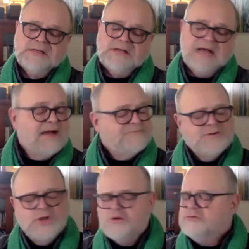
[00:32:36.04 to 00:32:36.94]
I have
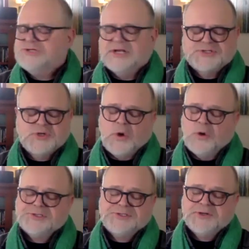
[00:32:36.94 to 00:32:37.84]
no just
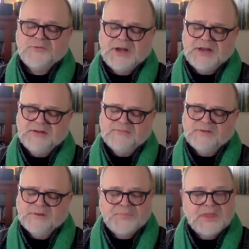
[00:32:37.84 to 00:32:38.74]
cause to grieve."
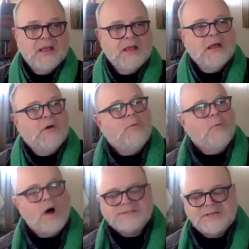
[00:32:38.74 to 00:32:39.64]

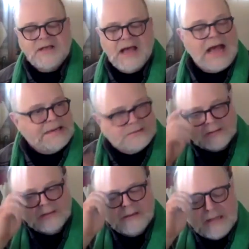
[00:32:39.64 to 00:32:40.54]
"What
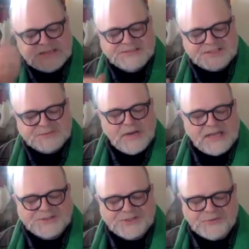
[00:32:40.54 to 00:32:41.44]
idol has
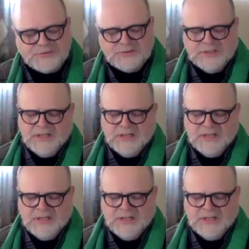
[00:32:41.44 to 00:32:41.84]
displaced you?"